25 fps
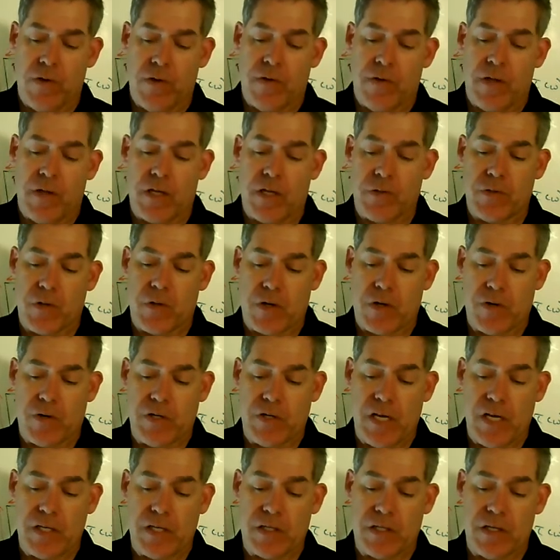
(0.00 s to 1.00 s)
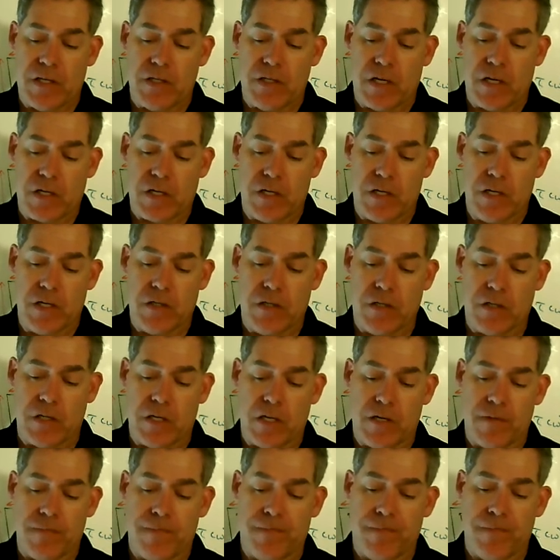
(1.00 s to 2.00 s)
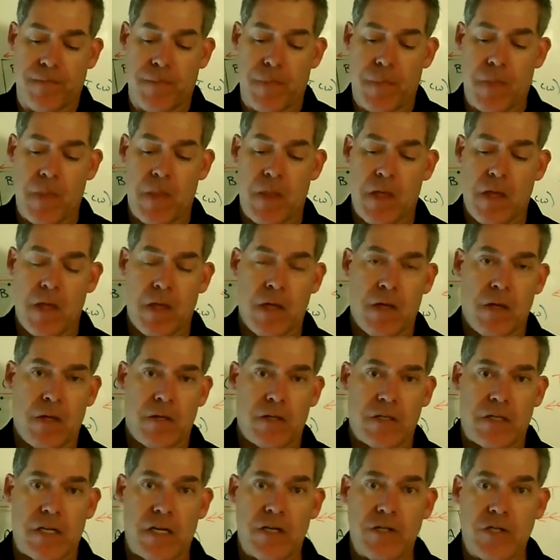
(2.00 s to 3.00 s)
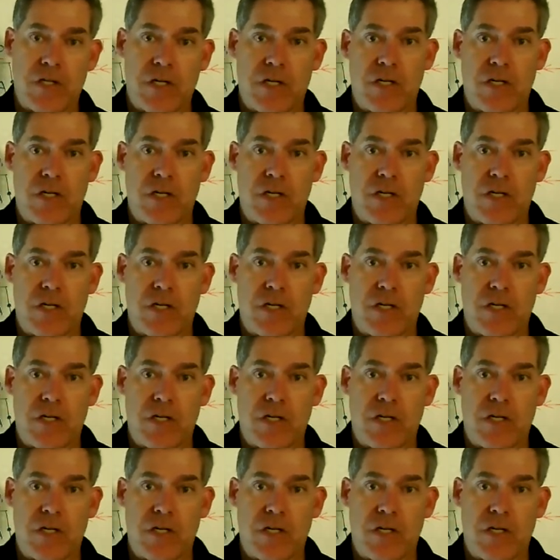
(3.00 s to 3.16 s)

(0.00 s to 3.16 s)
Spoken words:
That's what creates the ductility. Tension